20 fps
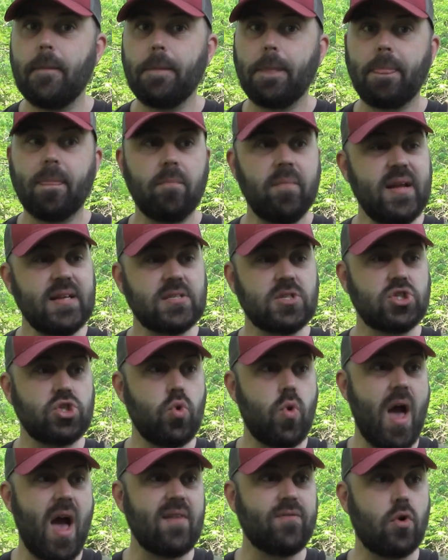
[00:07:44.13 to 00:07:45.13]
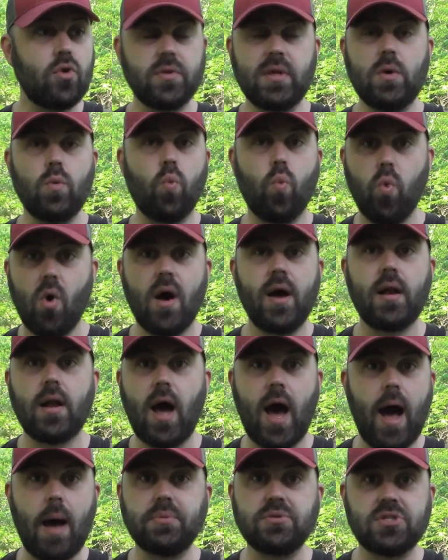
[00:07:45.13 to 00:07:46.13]
means that you have only one
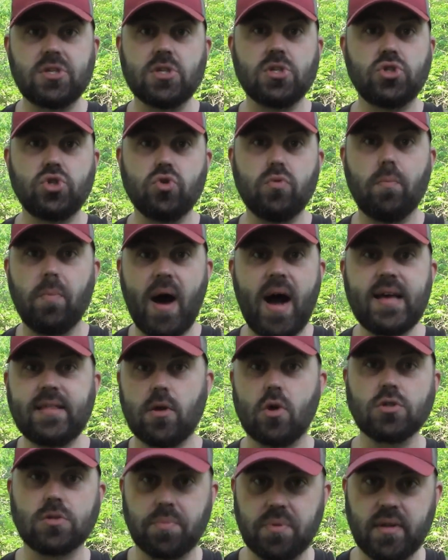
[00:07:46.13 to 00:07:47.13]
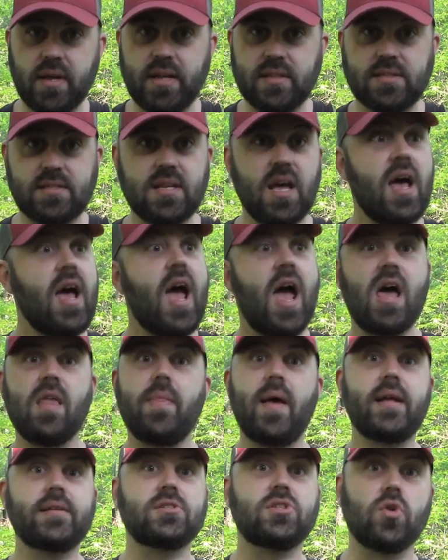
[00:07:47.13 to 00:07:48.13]
option to buy those plates,
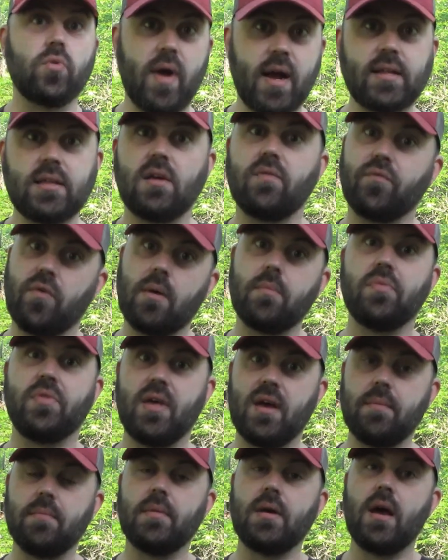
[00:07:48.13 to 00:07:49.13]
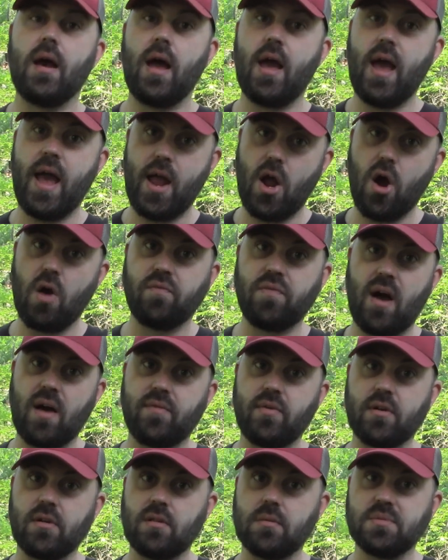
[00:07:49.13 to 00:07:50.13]
and that's directly from them
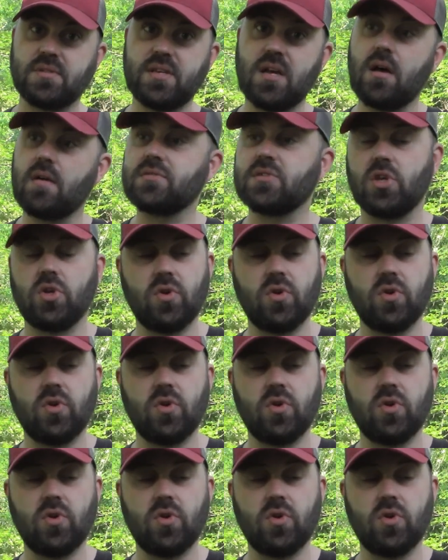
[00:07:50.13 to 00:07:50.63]
AR-500 themselves.